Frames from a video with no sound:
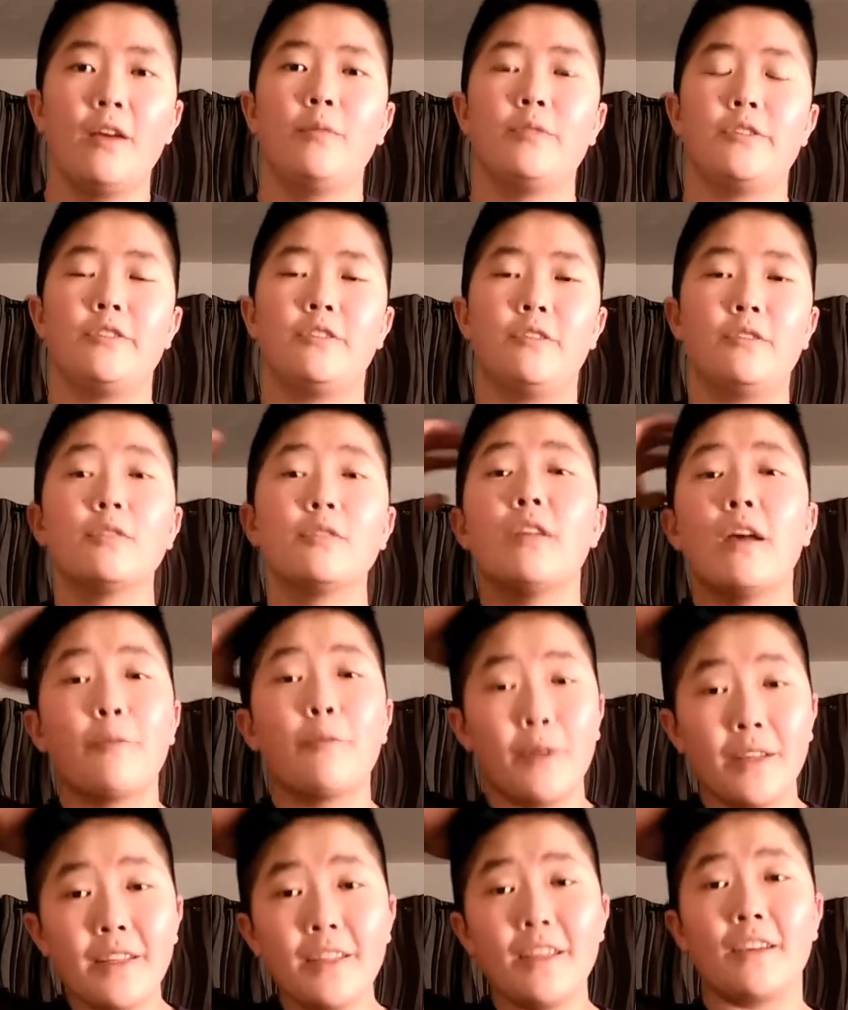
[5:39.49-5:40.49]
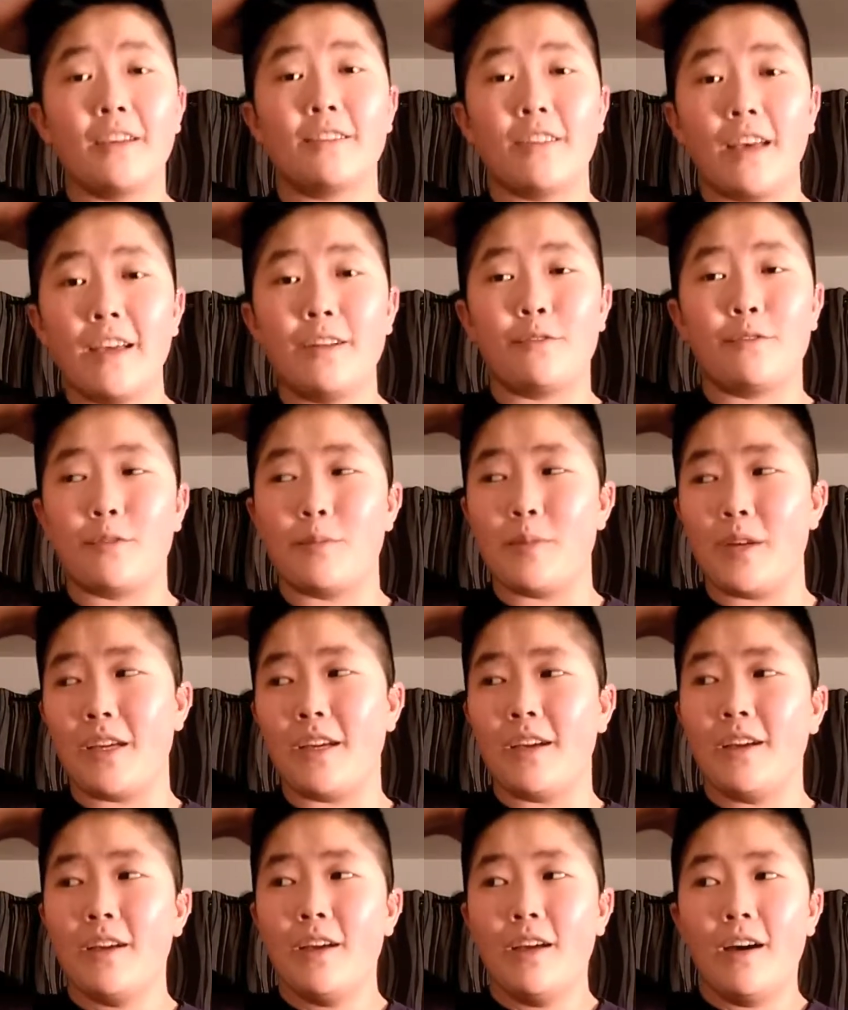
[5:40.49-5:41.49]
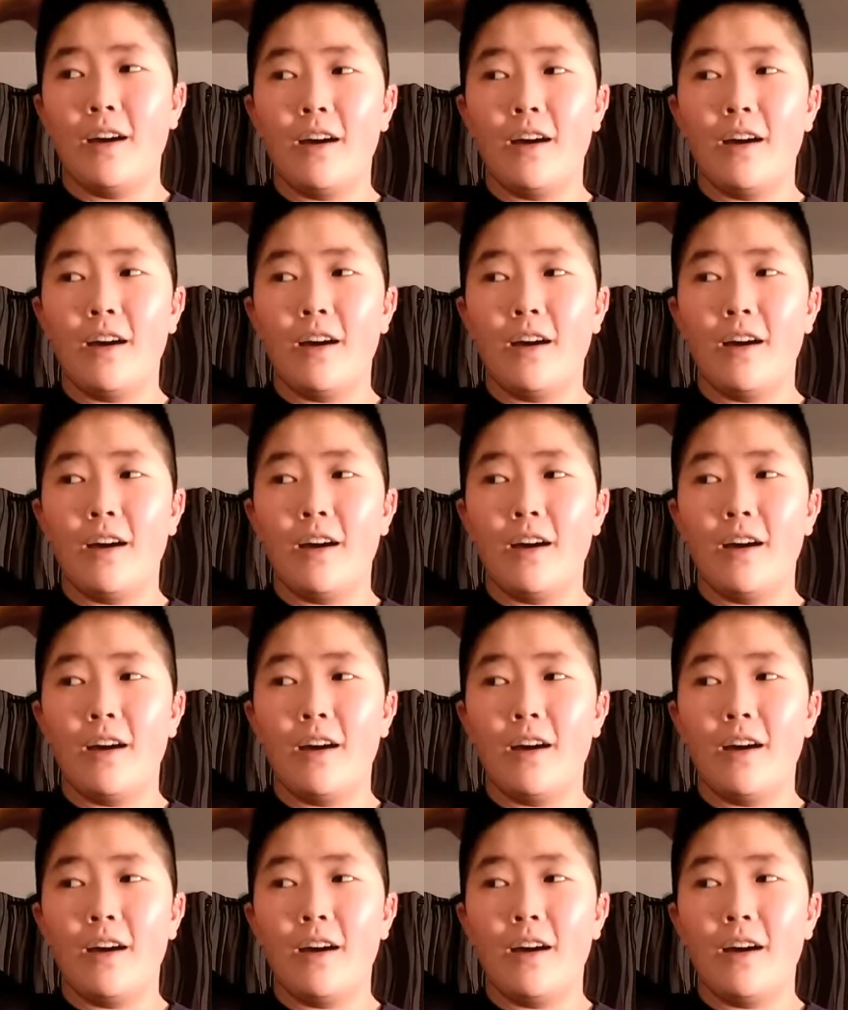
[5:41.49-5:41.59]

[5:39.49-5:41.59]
which is really exciting for me,